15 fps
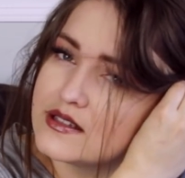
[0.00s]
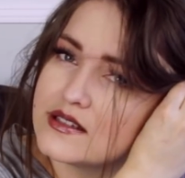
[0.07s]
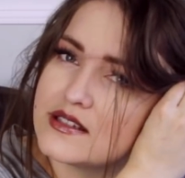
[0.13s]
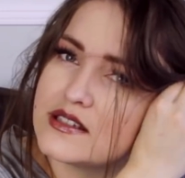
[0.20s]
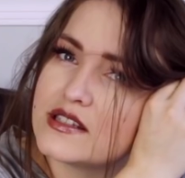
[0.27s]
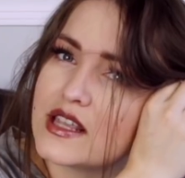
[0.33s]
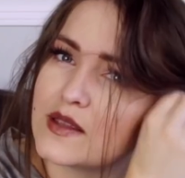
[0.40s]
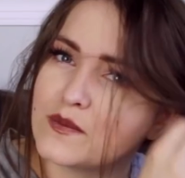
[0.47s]

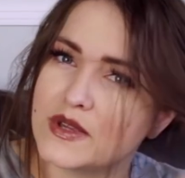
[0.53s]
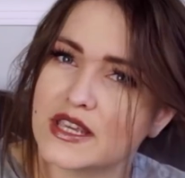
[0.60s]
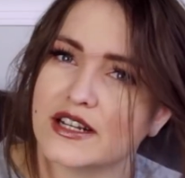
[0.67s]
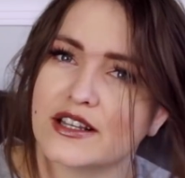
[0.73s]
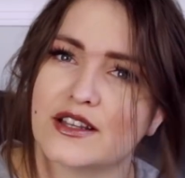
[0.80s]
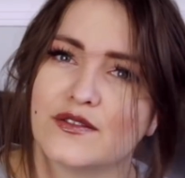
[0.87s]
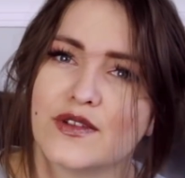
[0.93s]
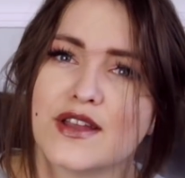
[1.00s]
It's just like me
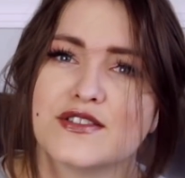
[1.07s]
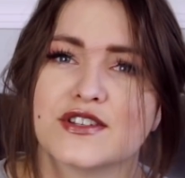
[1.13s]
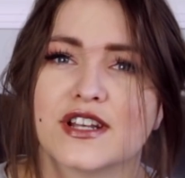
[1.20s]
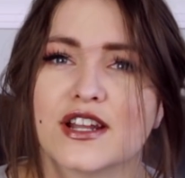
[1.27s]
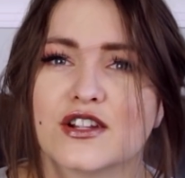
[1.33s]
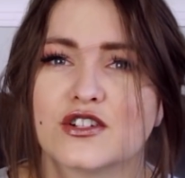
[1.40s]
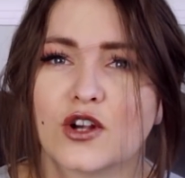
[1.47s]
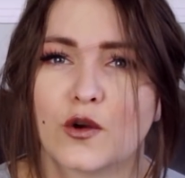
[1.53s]
at a
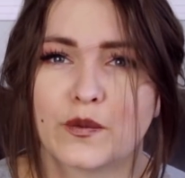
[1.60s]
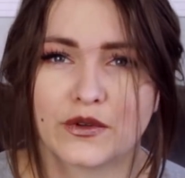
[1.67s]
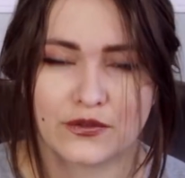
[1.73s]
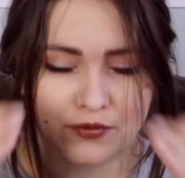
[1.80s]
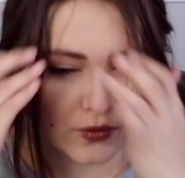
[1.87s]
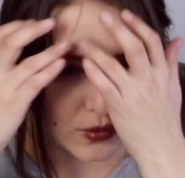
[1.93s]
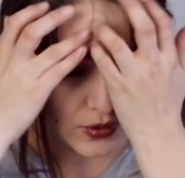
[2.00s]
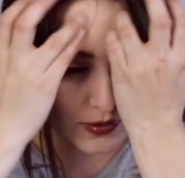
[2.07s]
convention. I show up in
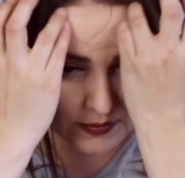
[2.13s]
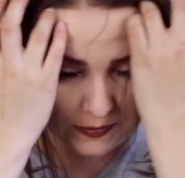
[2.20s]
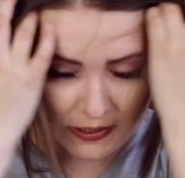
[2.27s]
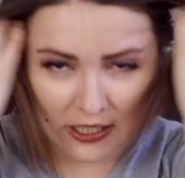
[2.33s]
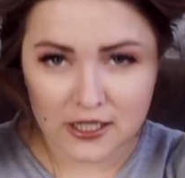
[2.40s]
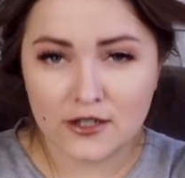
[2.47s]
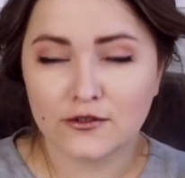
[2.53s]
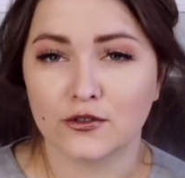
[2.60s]
full
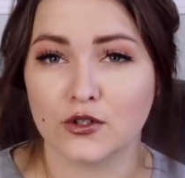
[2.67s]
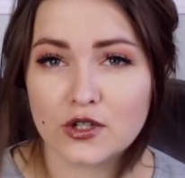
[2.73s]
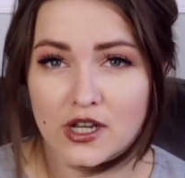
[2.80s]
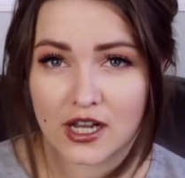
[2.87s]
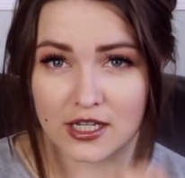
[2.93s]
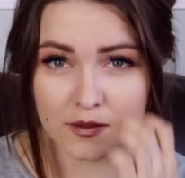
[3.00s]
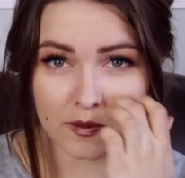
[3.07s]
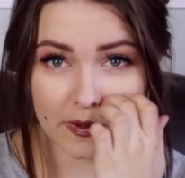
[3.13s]
full
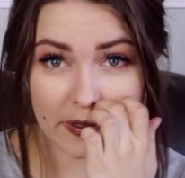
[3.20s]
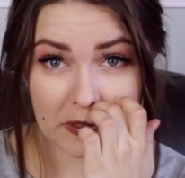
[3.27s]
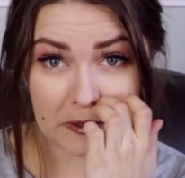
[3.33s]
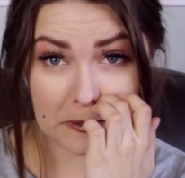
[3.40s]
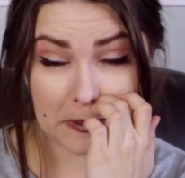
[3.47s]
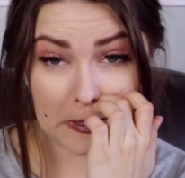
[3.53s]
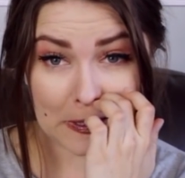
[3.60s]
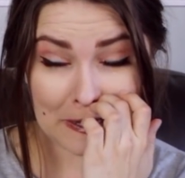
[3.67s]
cosplay,
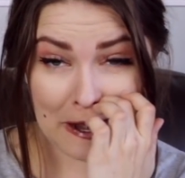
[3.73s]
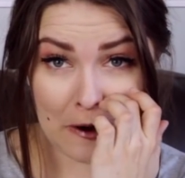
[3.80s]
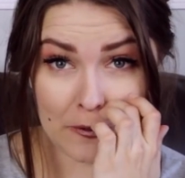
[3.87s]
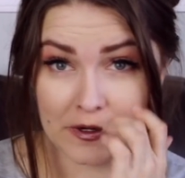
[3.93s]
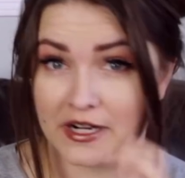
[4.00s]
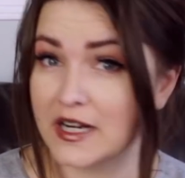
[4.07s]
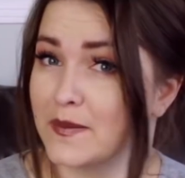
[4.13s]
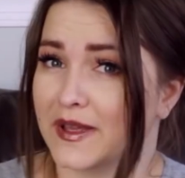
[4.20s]
and then like an
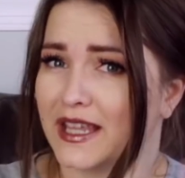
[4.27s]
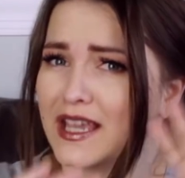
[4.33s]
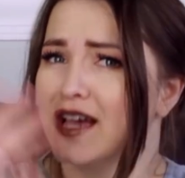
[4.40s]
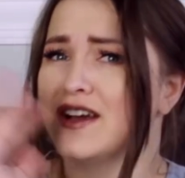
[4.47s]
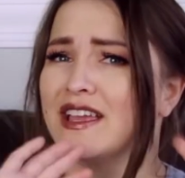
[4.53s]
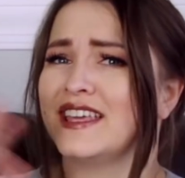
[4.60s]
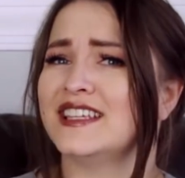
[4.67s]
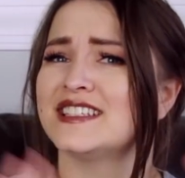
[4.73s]
hour in, I'm like,
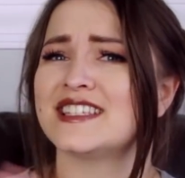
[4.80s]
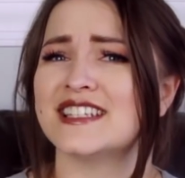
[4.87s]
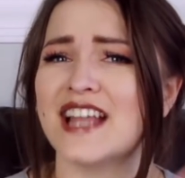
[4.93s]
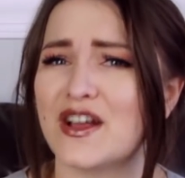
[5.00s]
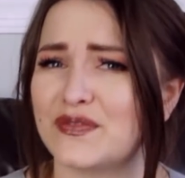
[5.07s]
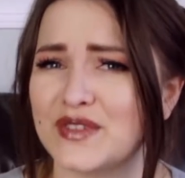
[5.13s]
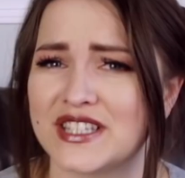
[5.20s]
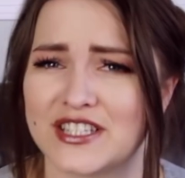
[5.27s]
okay, it's
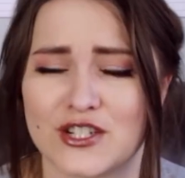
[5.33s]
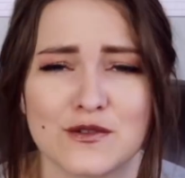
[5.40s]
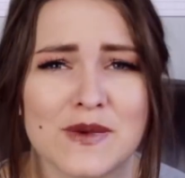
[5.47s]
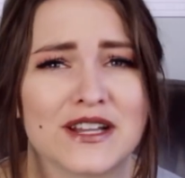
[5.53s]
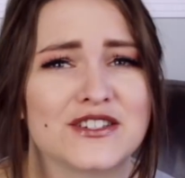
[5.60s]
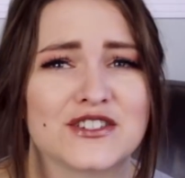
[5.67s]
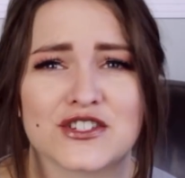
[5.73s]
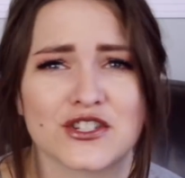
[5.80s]
enough, it's too
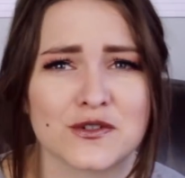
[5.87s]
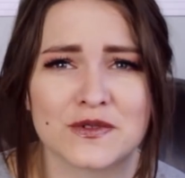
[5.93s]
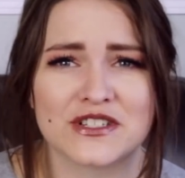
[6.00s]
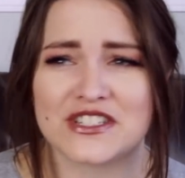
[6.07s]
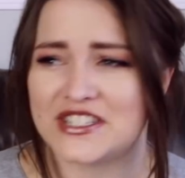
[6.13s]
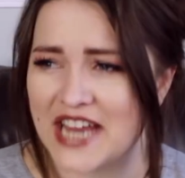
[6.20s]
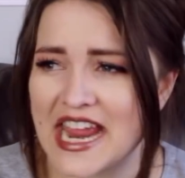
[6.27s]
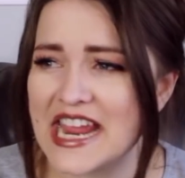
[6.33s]
much, just, too,
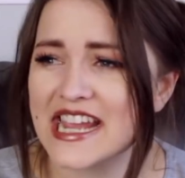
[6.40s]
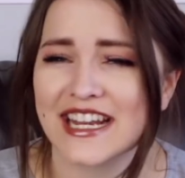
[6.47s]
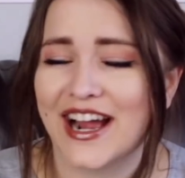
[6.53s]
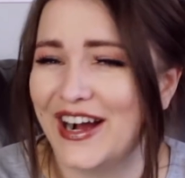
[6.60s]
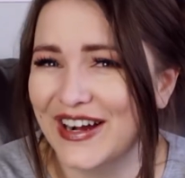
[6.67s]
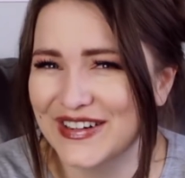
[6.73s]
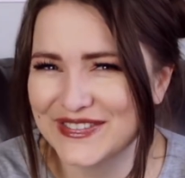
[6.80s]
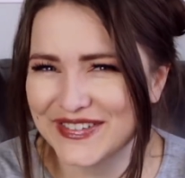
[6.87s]
just take it off.